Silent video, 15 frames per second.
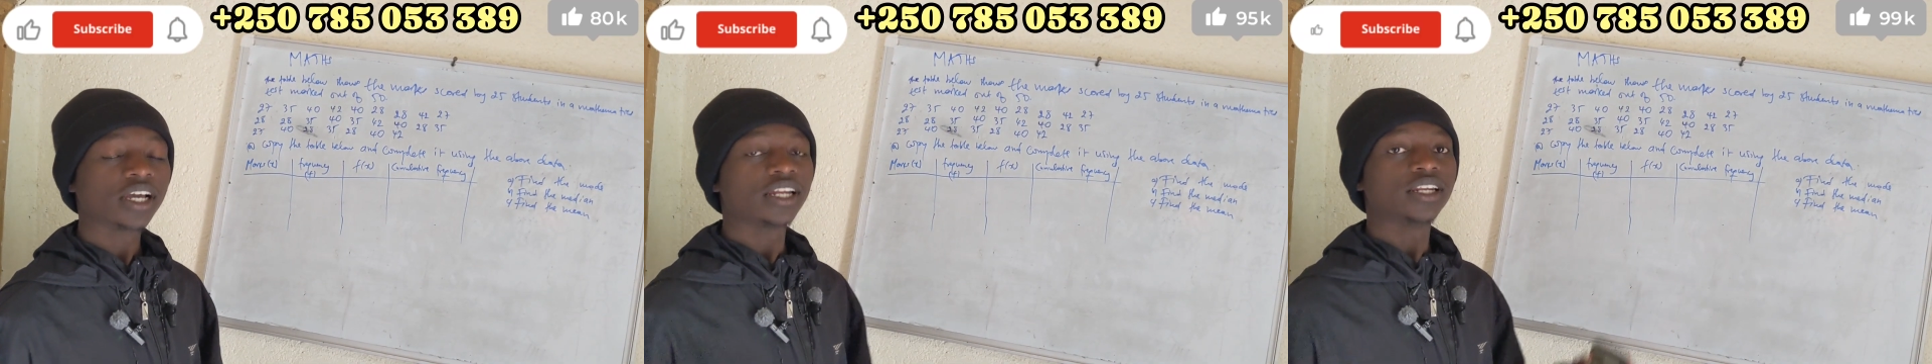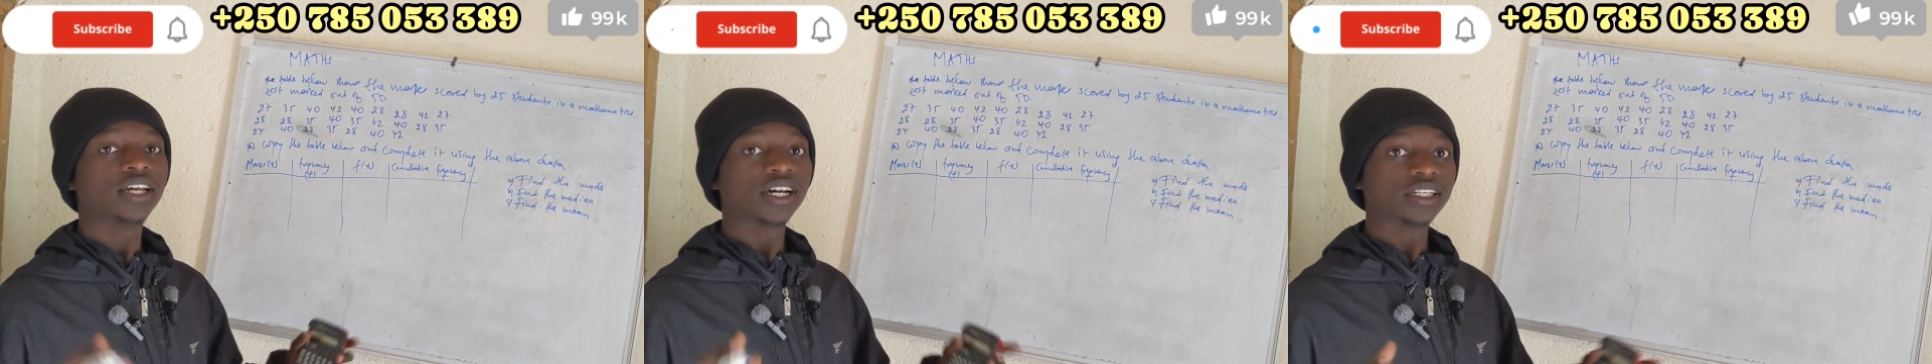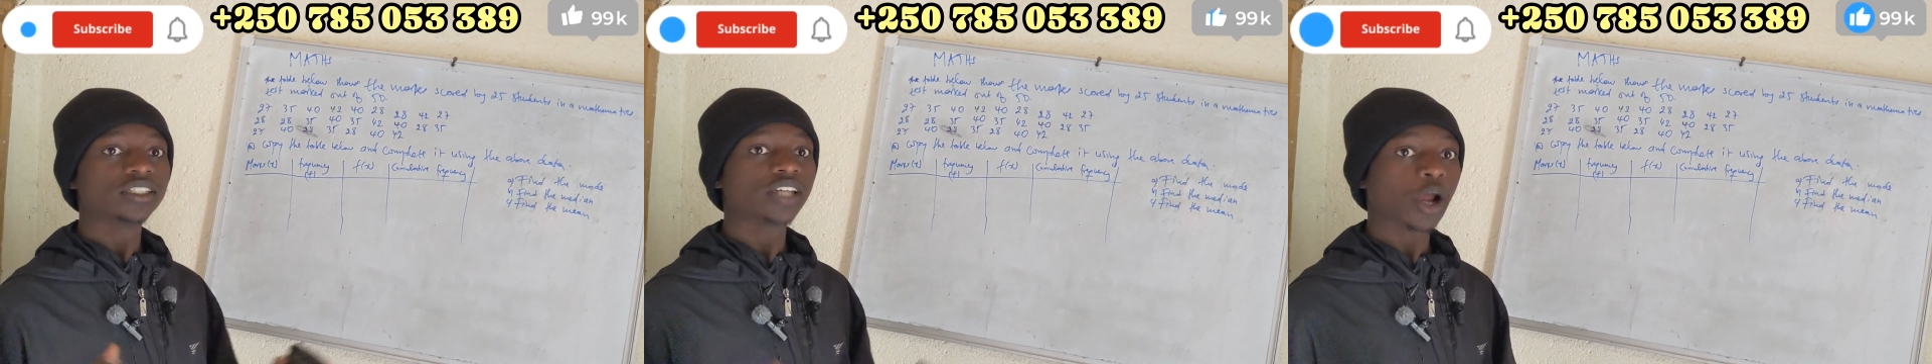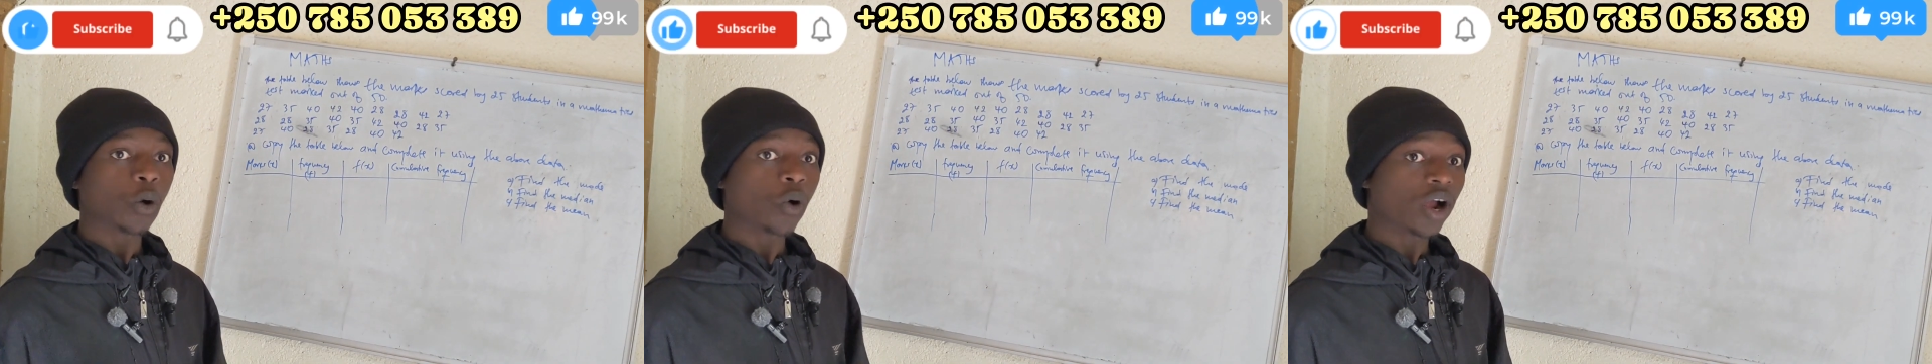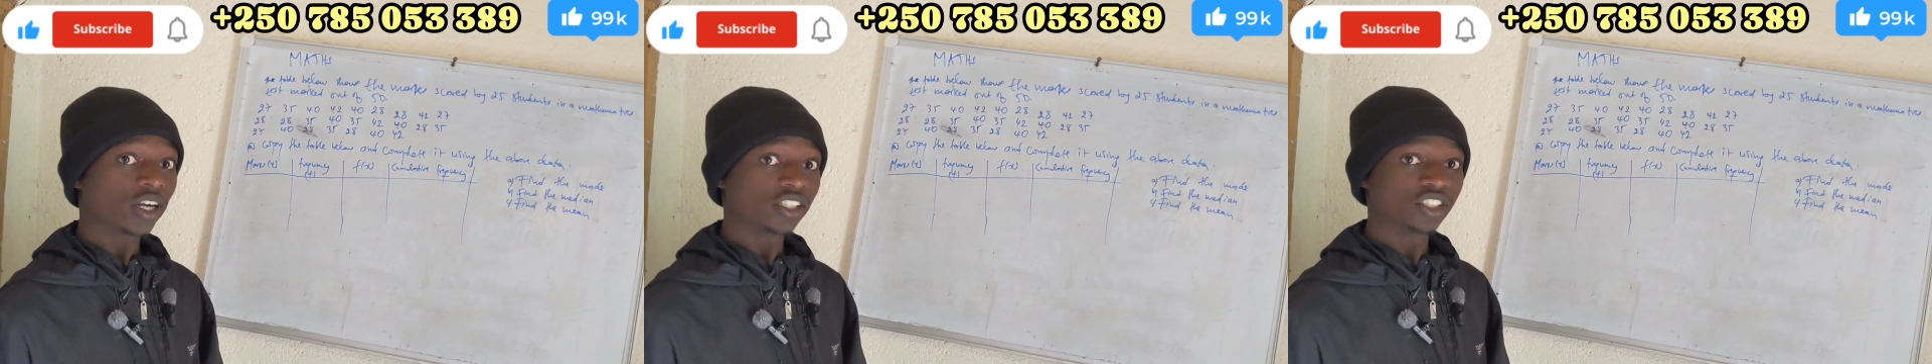that I
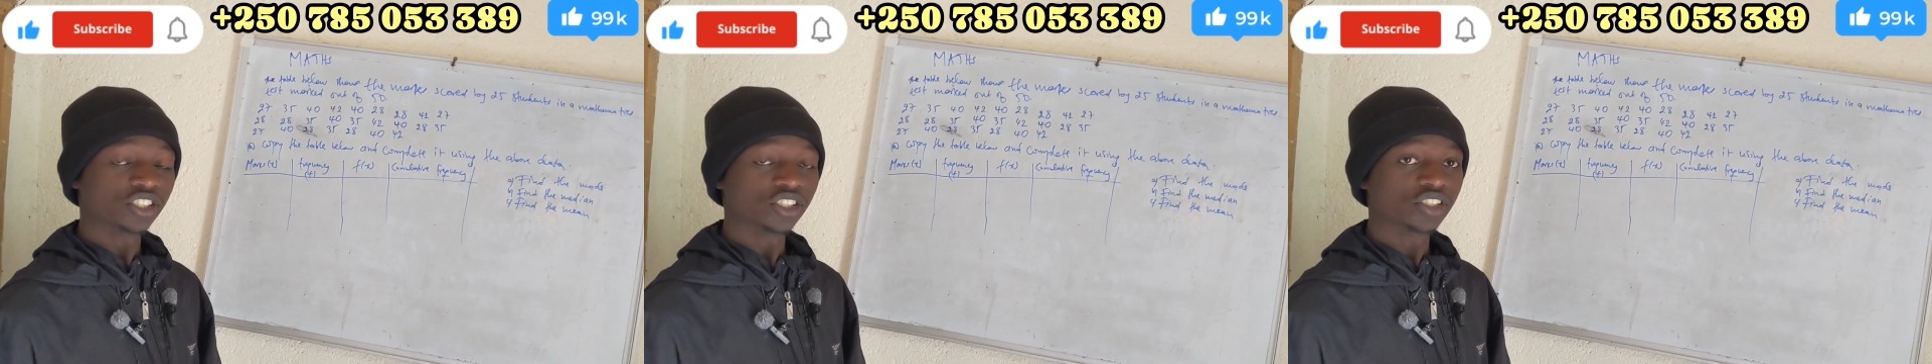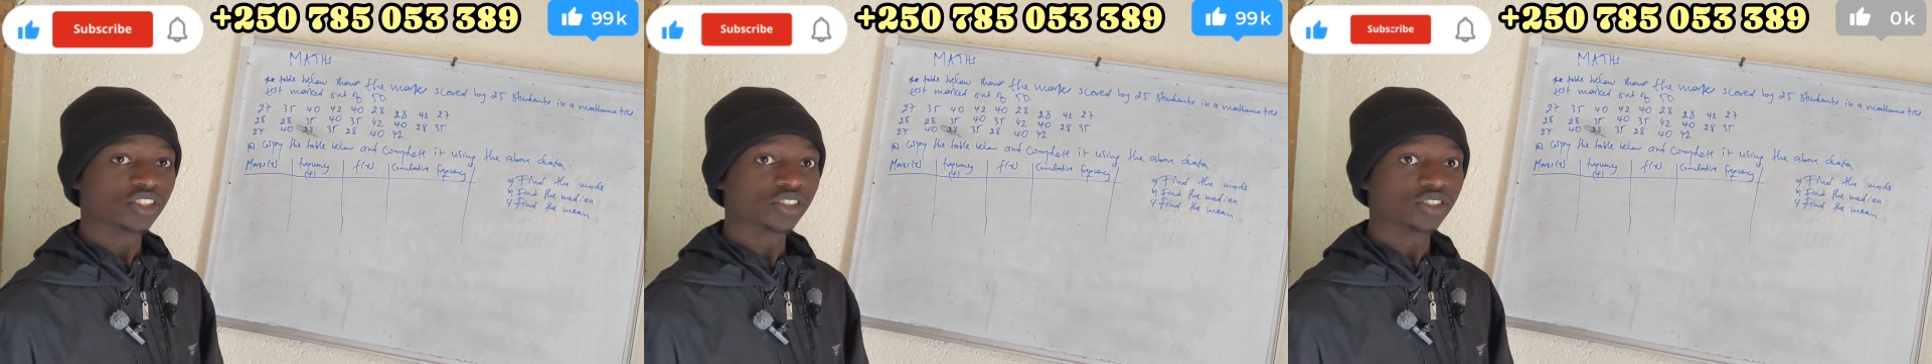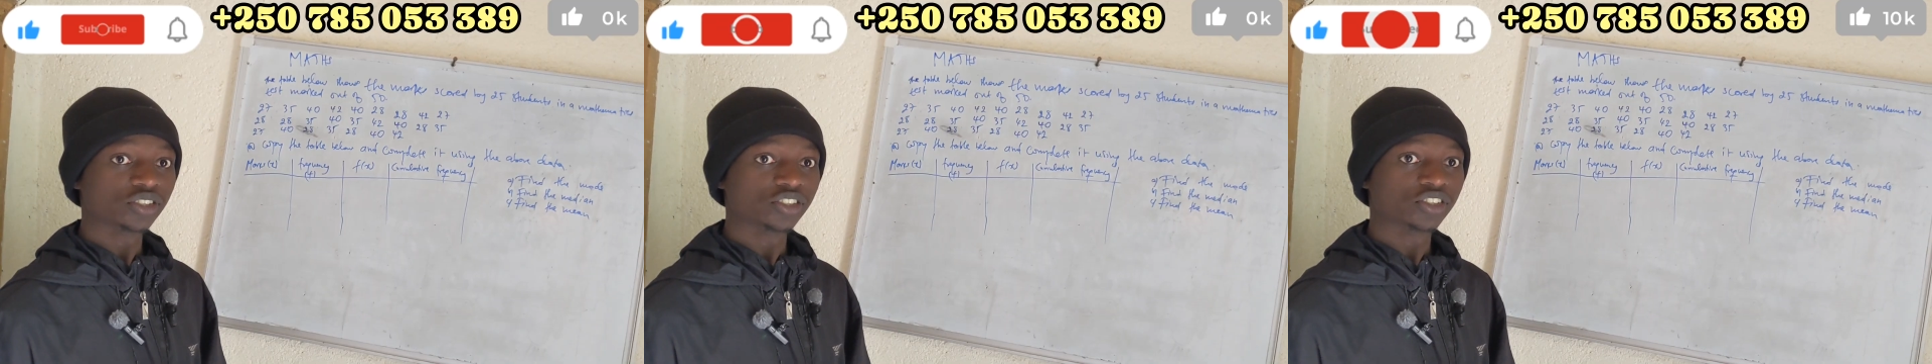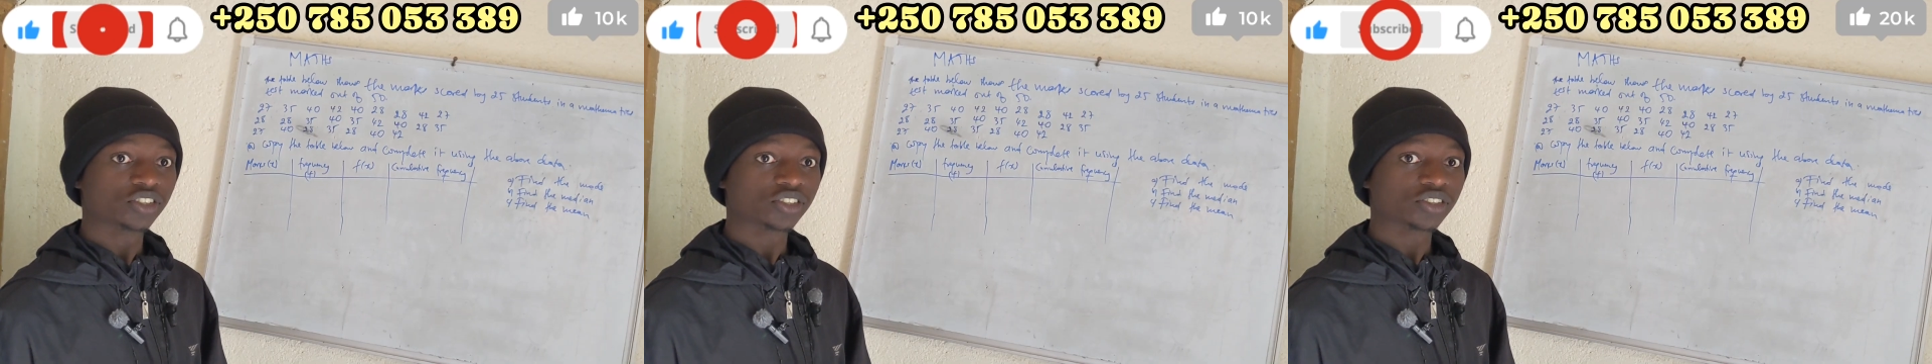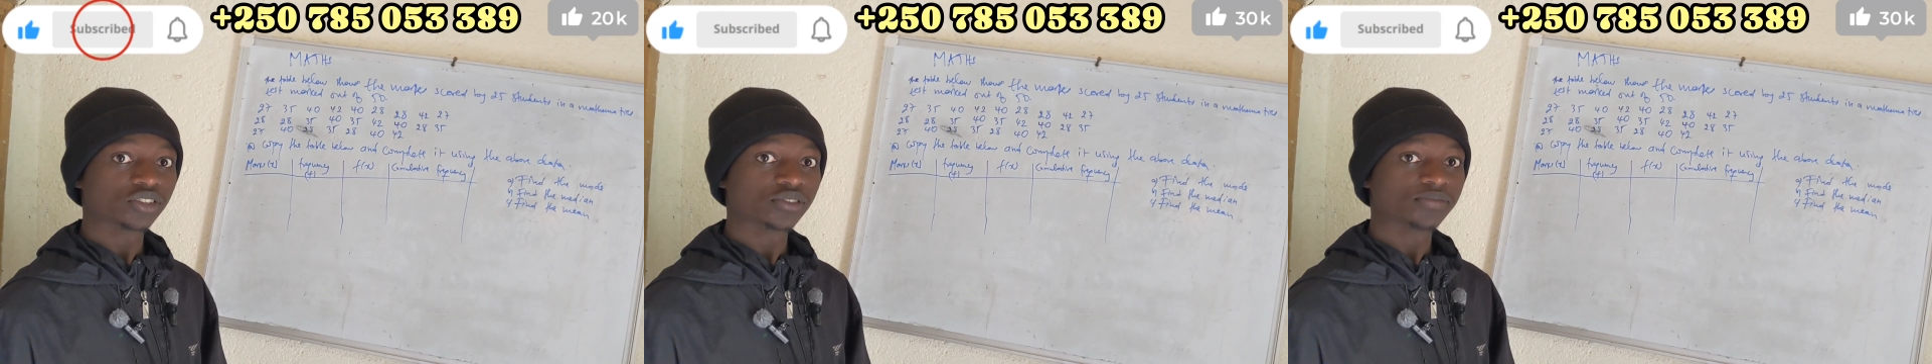want you
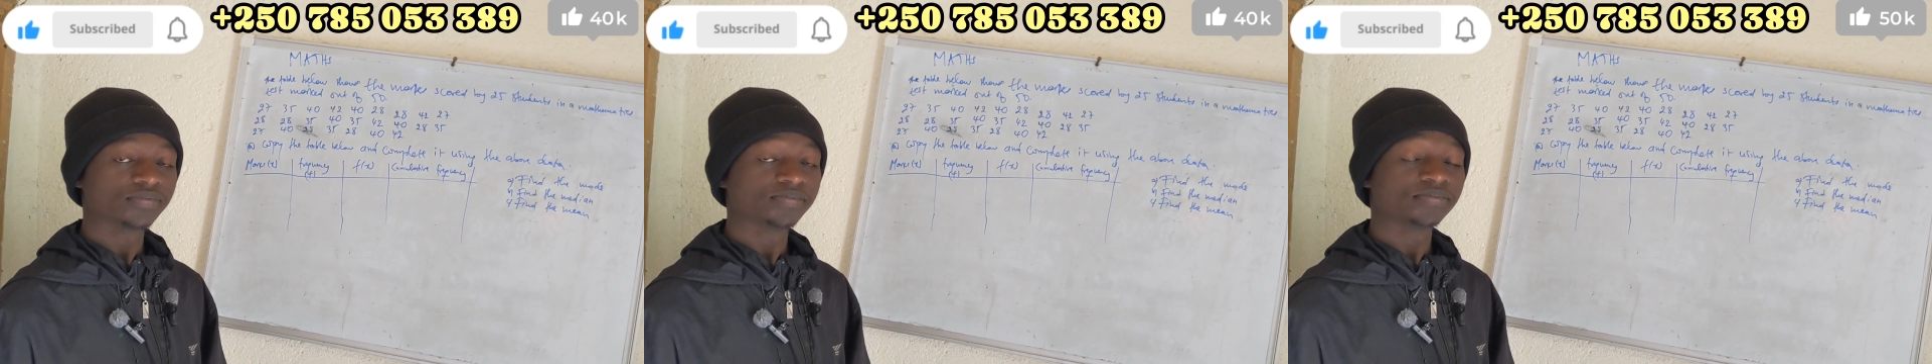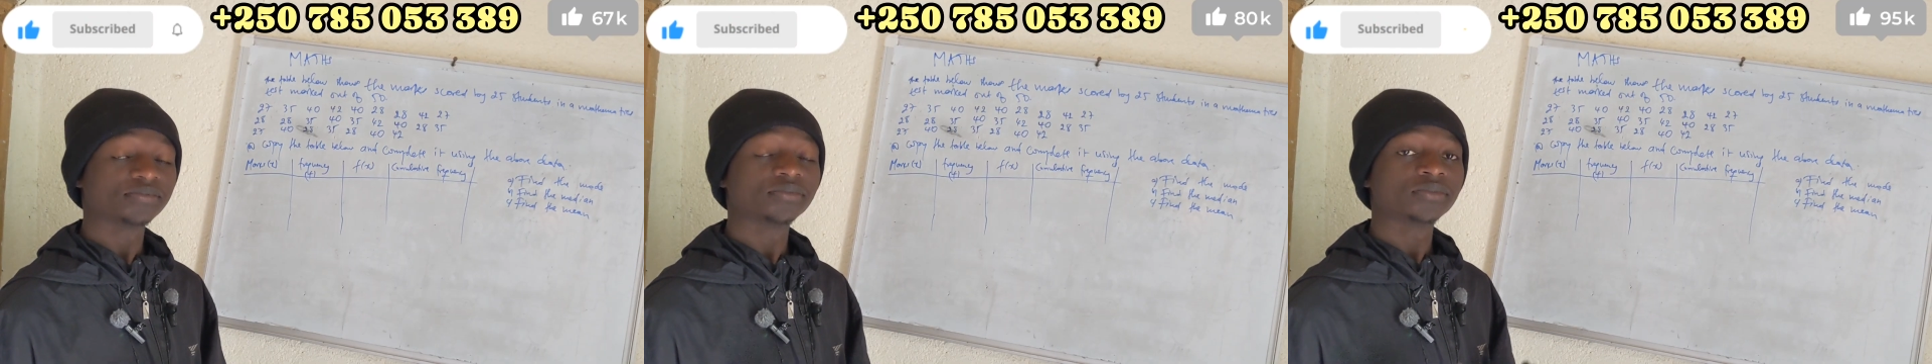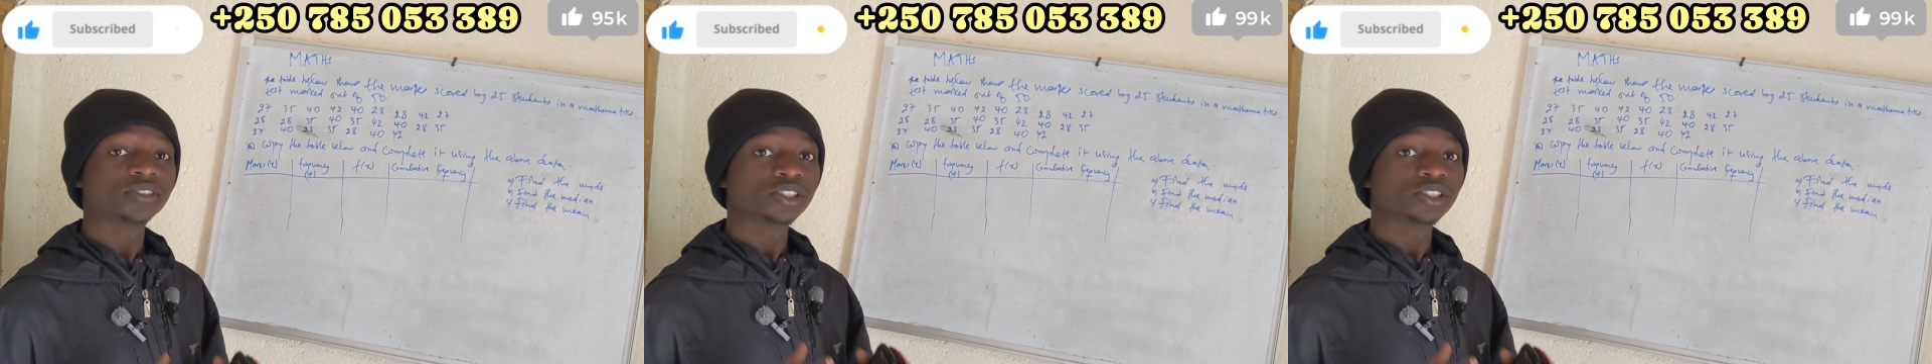to